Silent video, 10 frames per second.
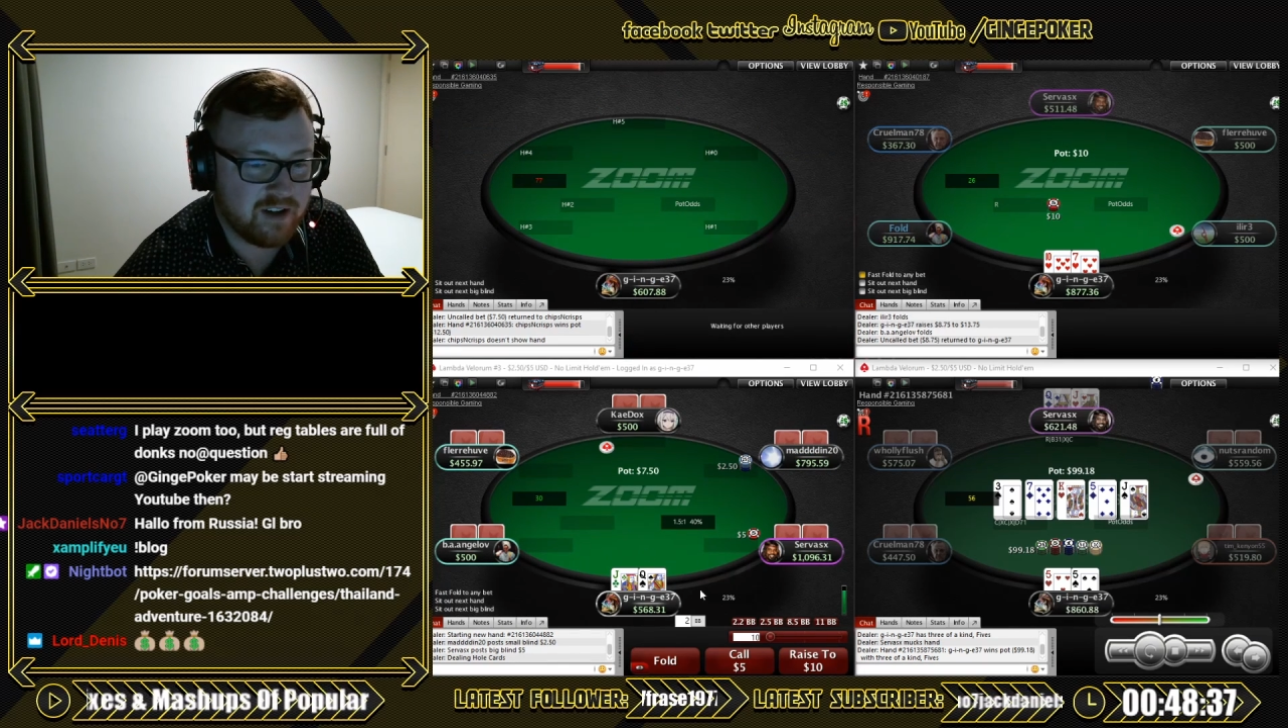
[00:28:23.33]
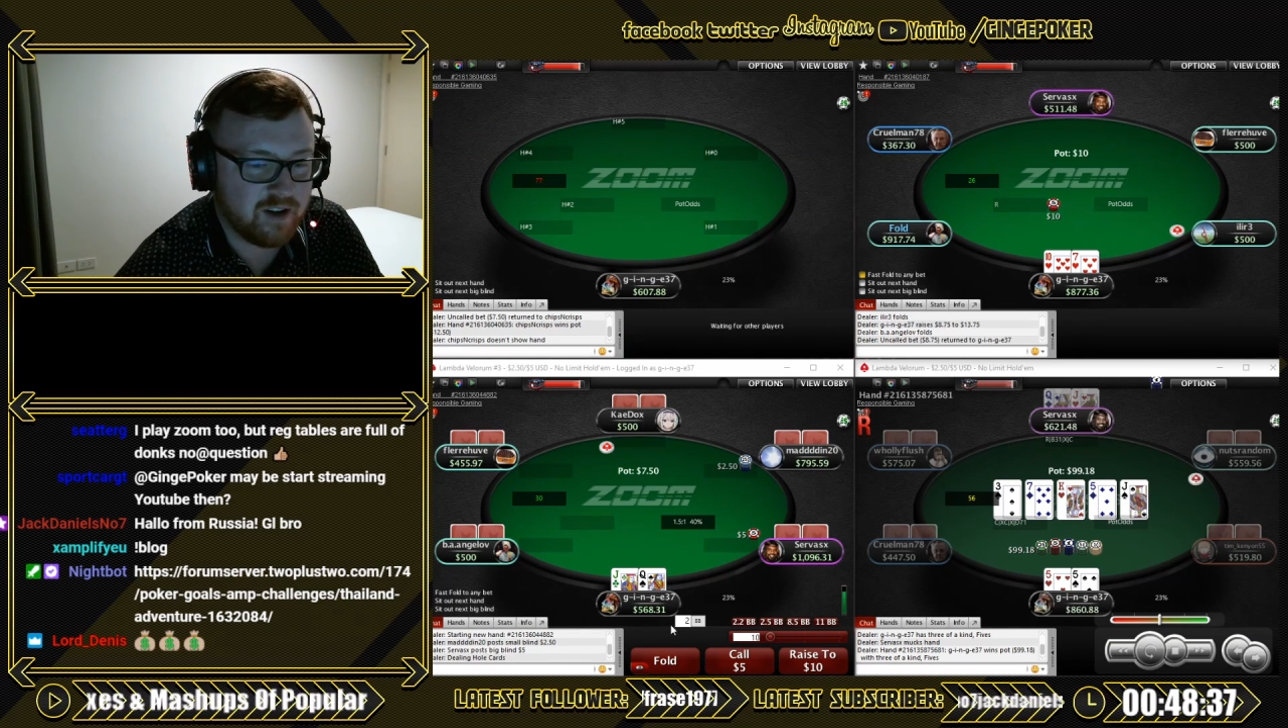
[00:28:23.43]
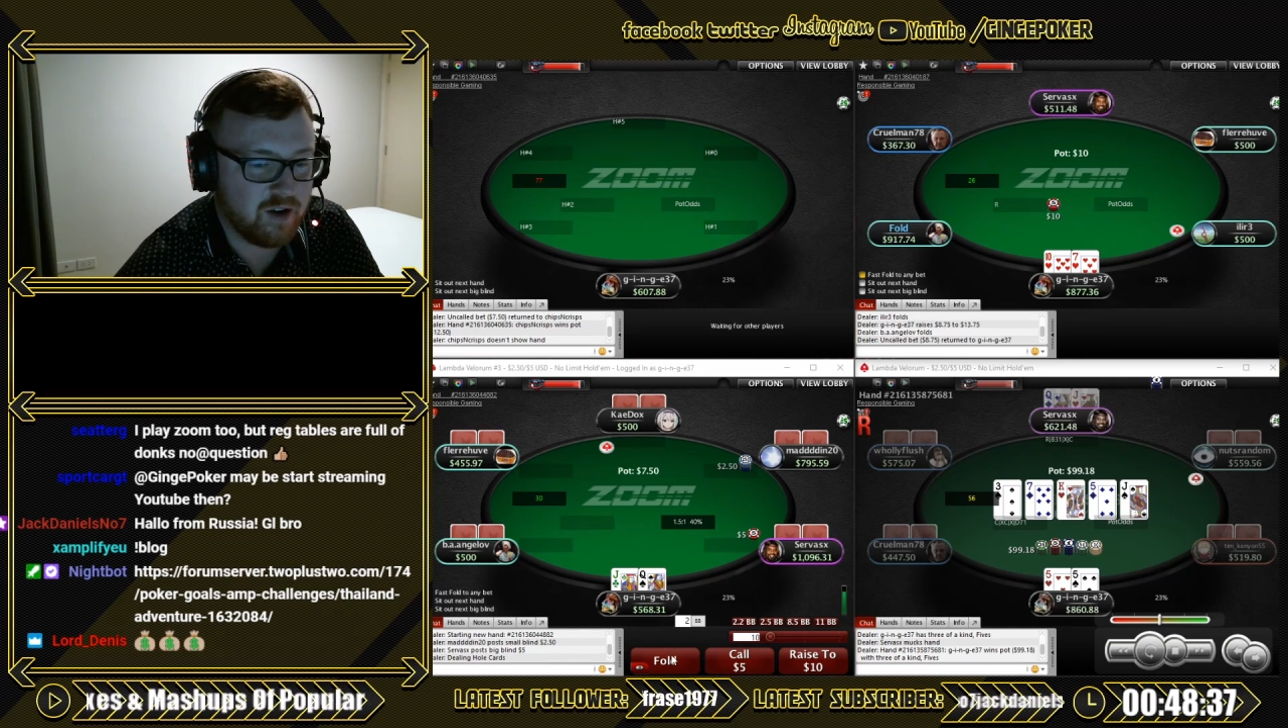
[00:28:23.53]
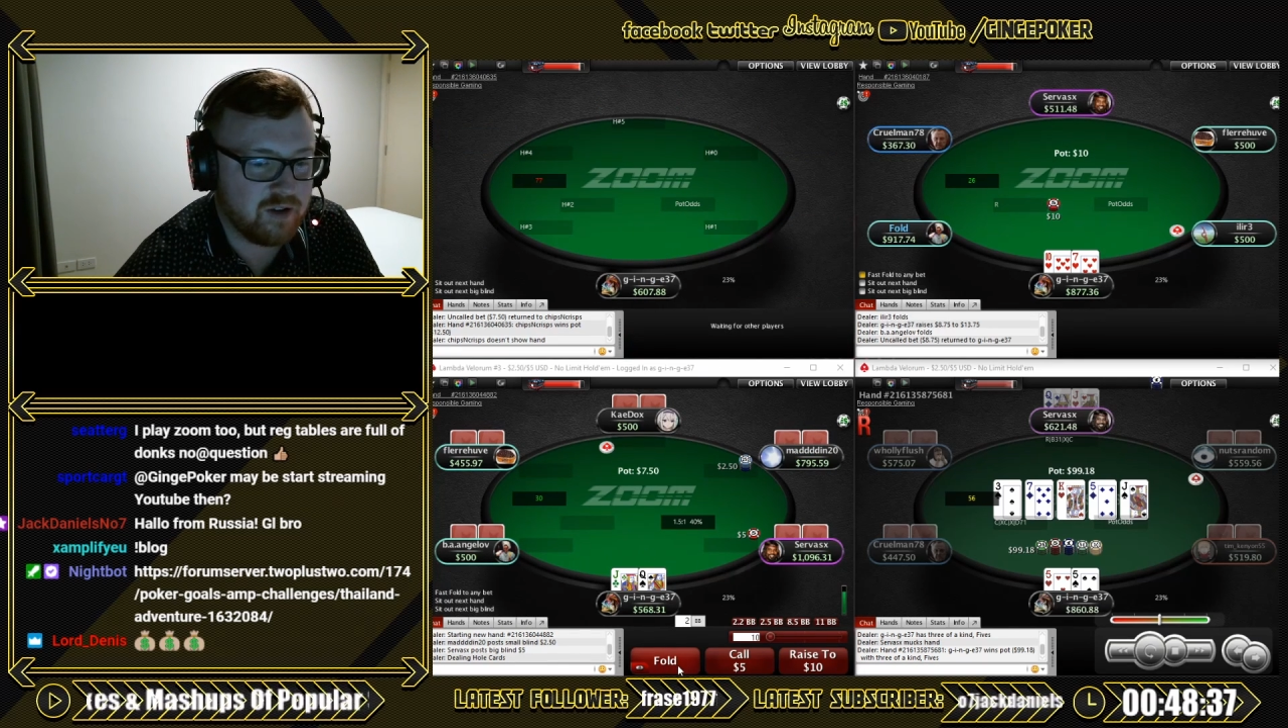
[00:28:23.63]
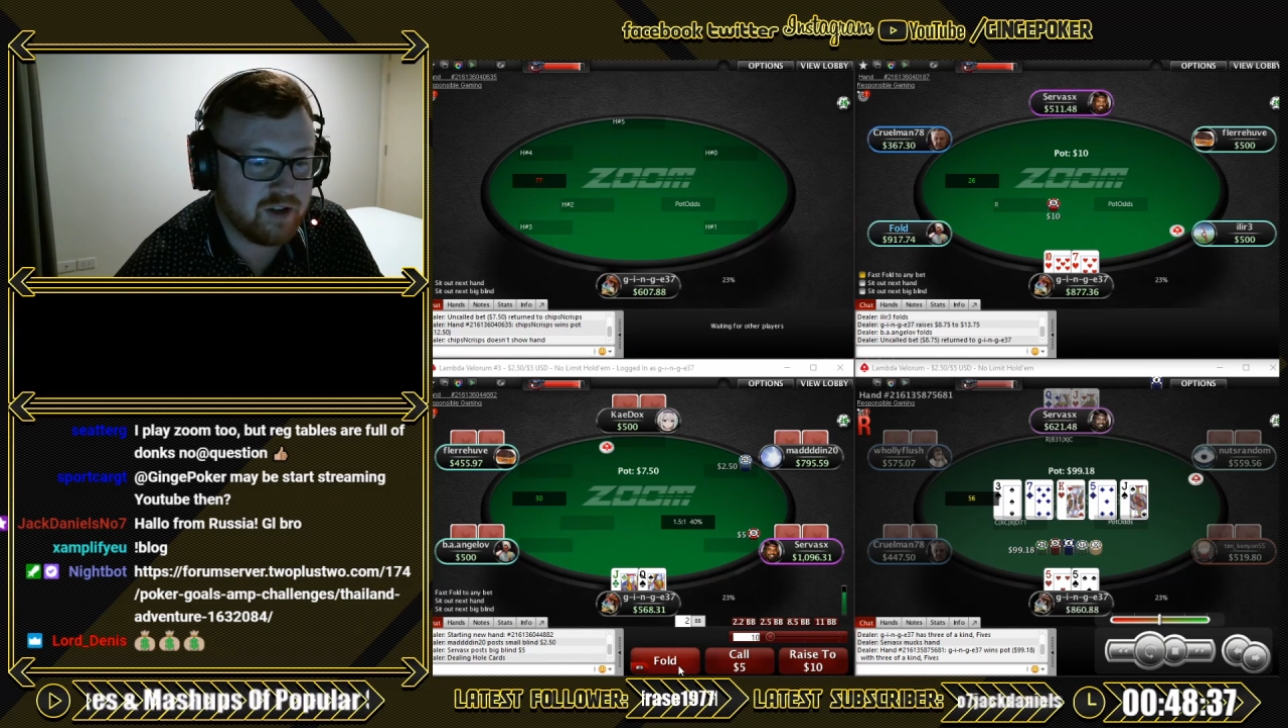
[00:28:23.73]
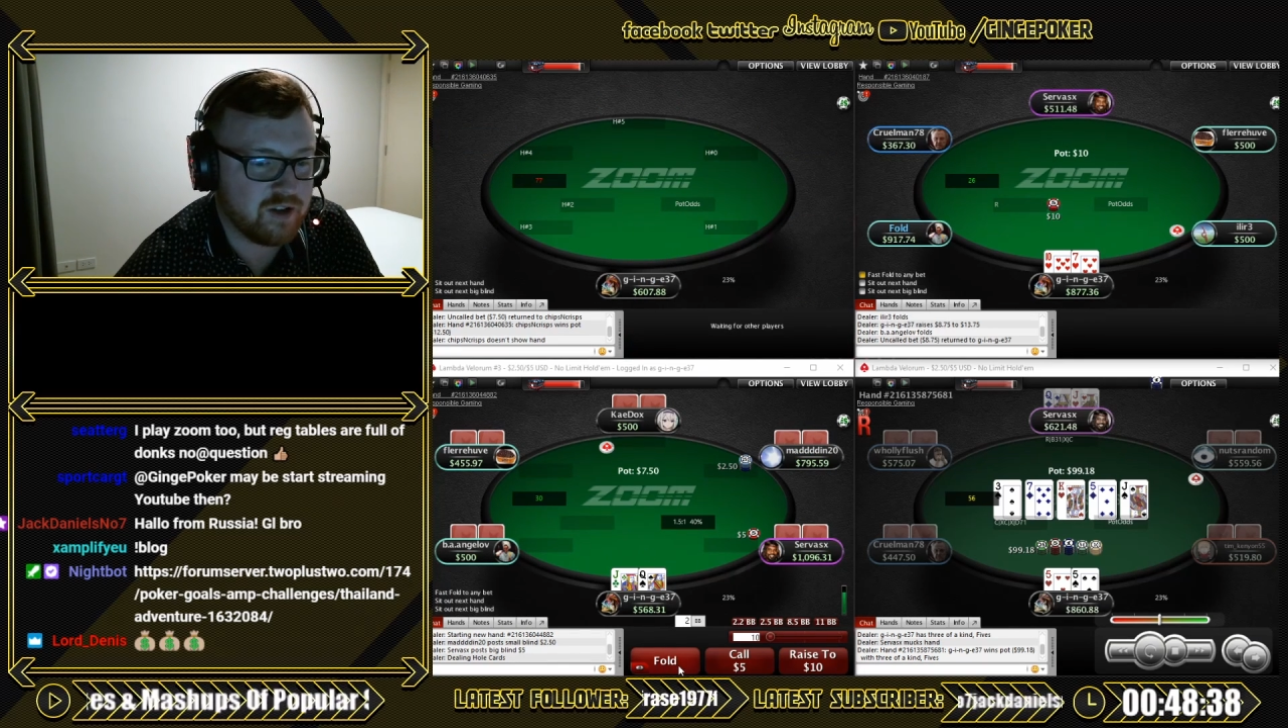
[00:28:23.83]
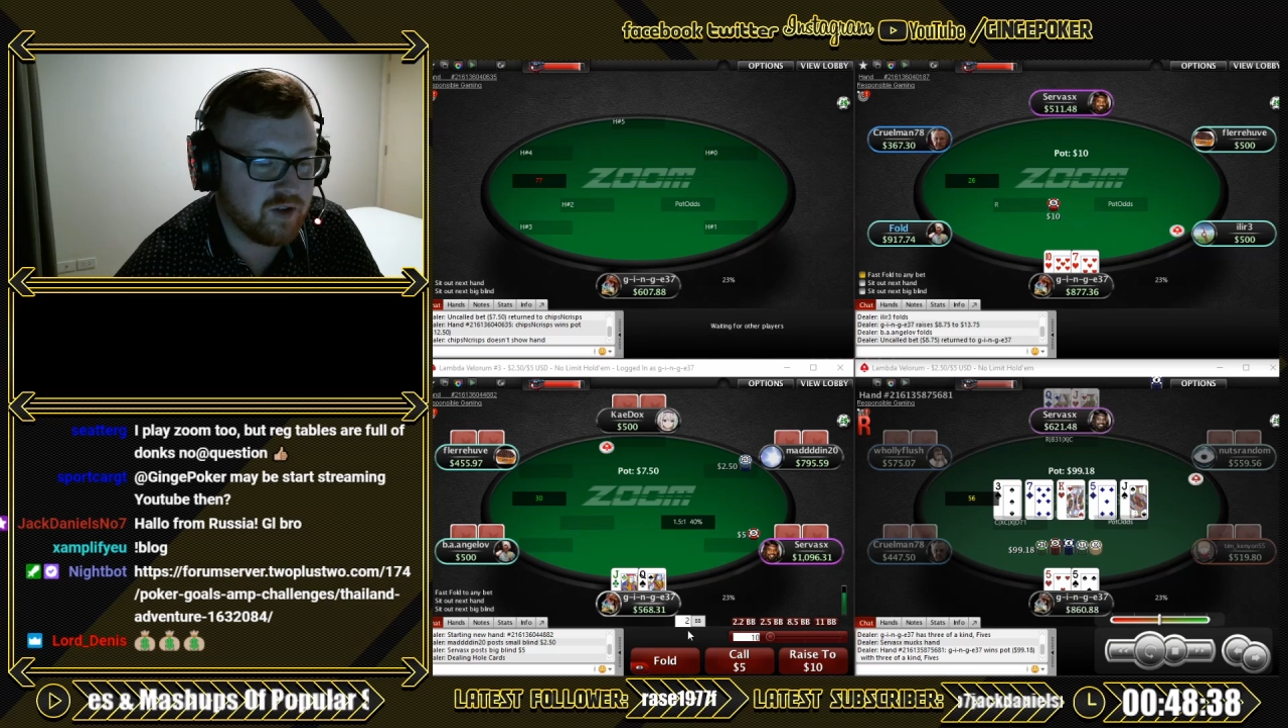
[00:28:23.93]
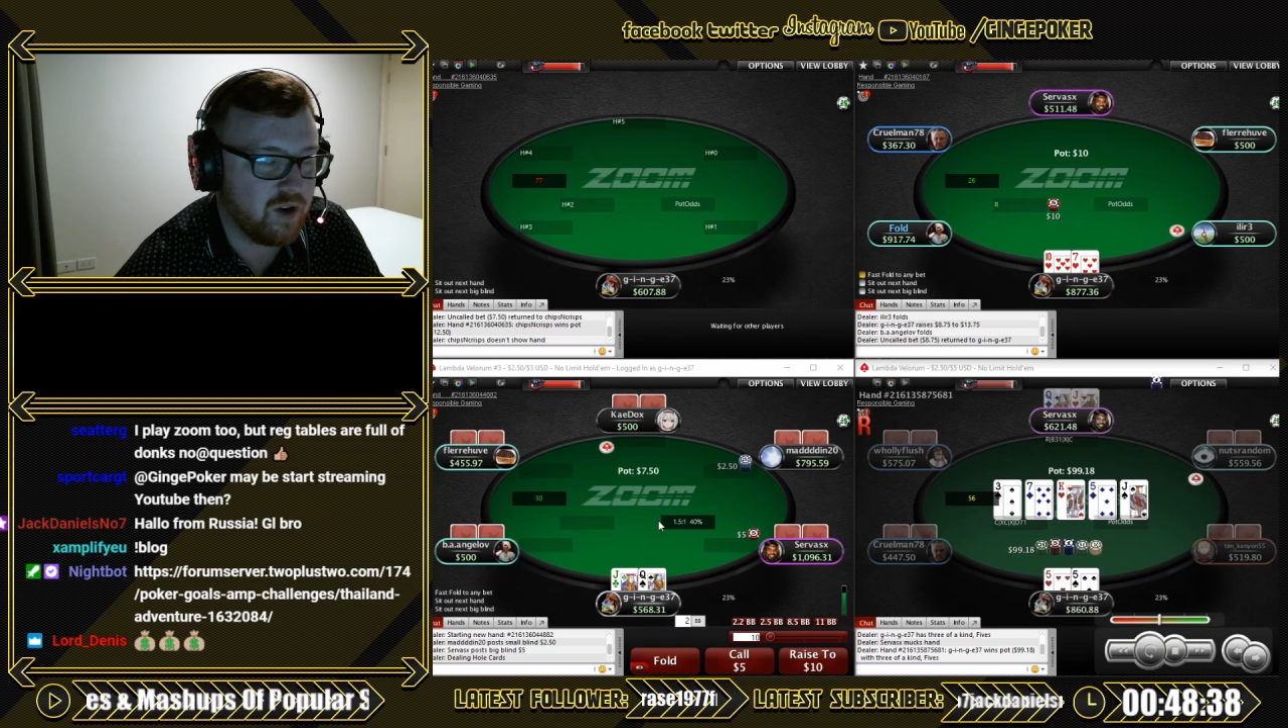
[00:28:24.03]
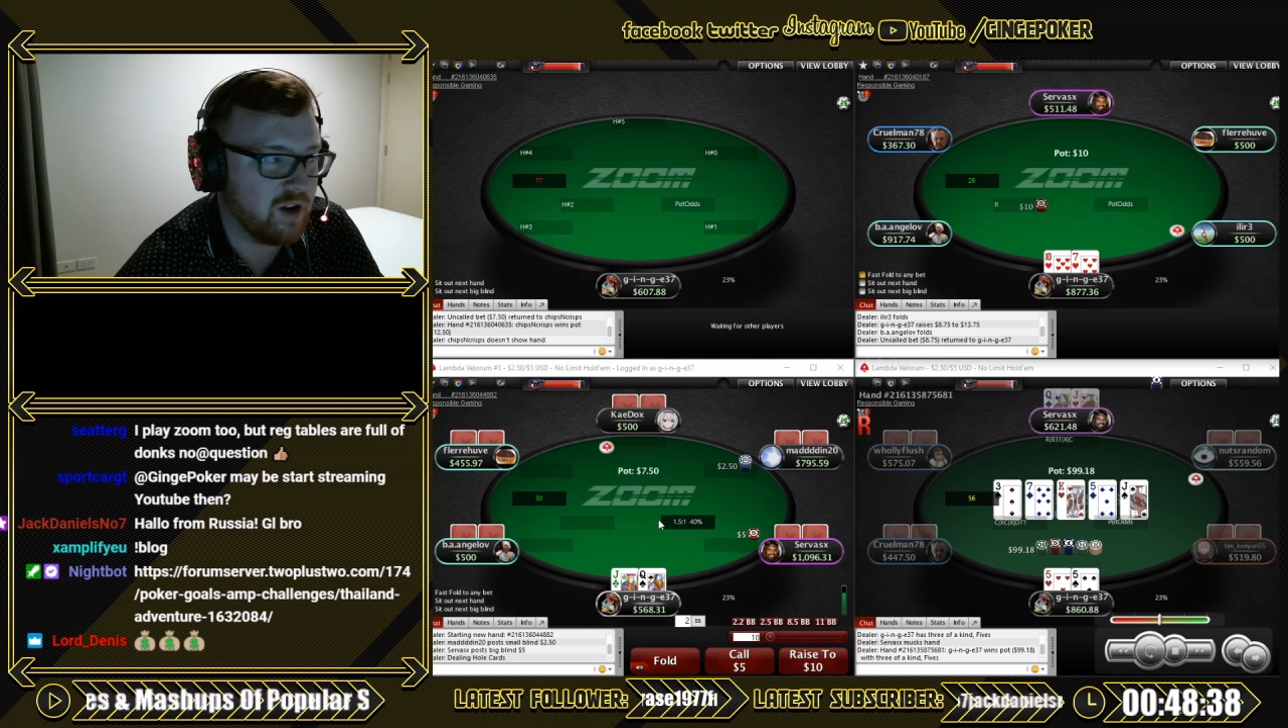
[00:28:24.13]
going to the toilet.